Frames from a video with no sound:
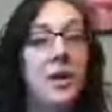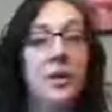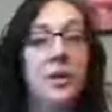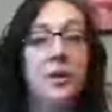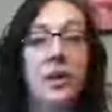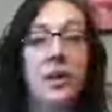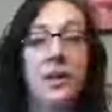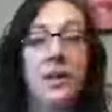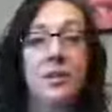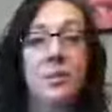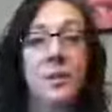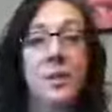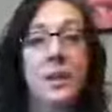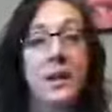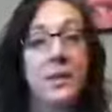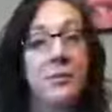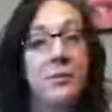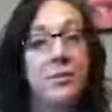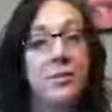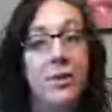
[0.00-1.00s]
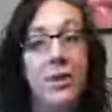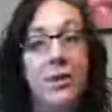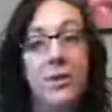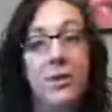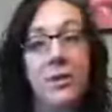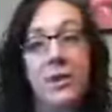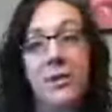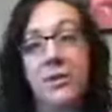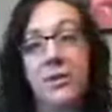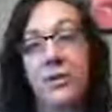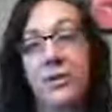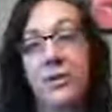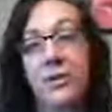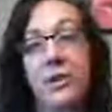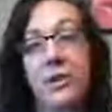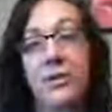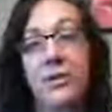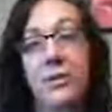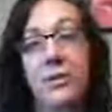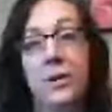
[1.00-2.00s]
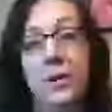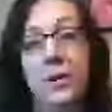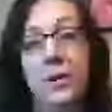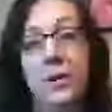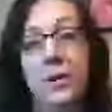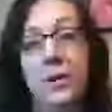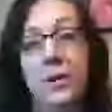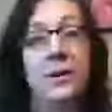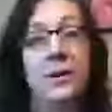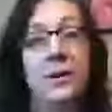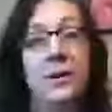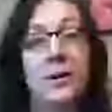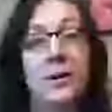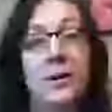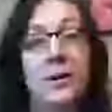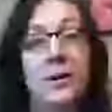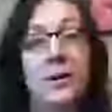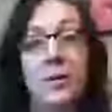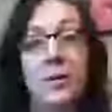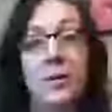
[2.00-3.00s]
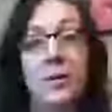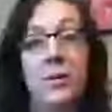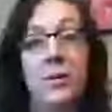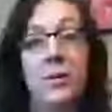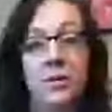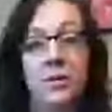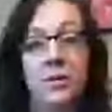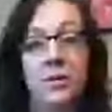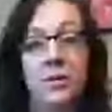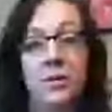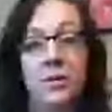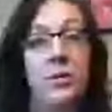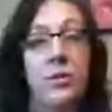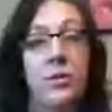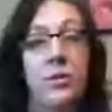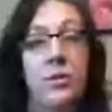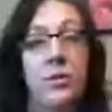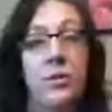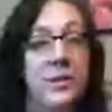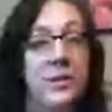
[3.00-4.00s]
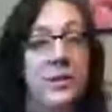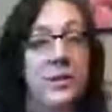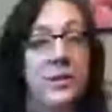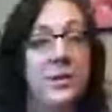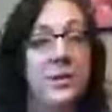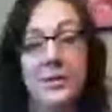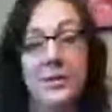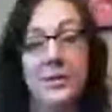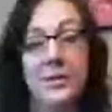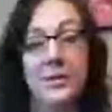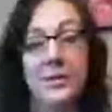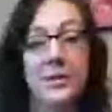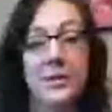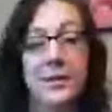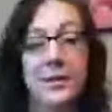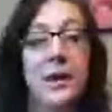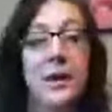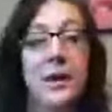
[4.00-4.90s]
You can explain them further if you need to underneath, but your SMART goals should be 1 sentence.